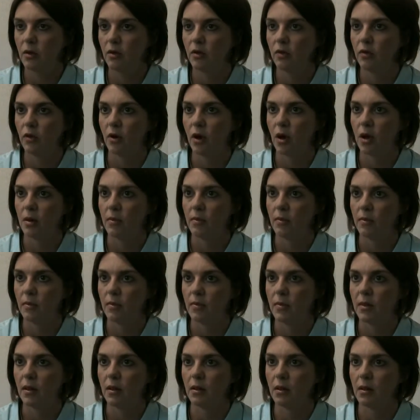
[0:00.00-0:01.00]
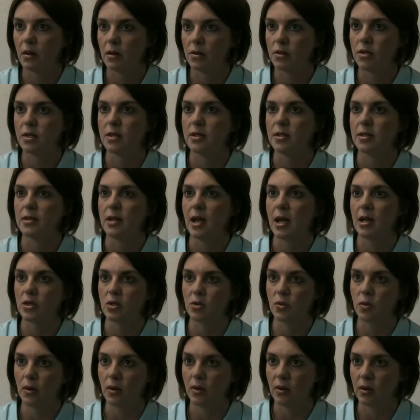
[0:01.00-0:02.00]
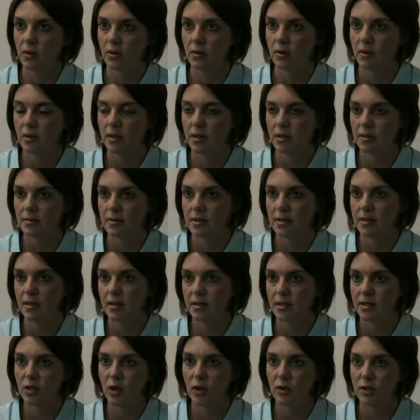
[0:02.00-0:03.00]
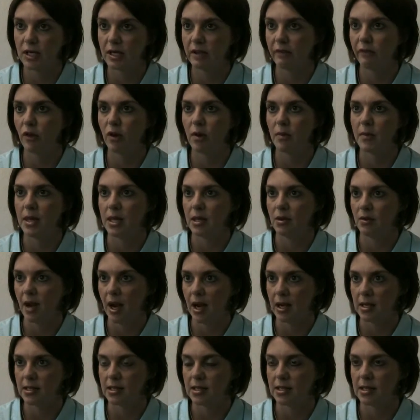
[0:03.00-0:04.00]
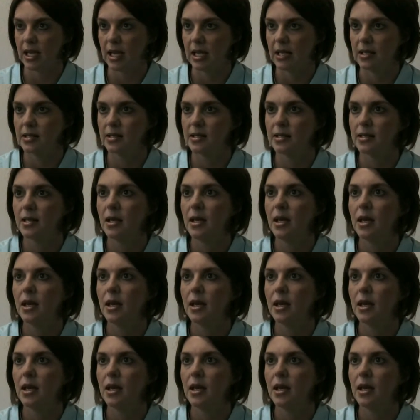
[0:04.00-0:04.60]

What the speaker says: from the largest actuarial consulting firm in the United States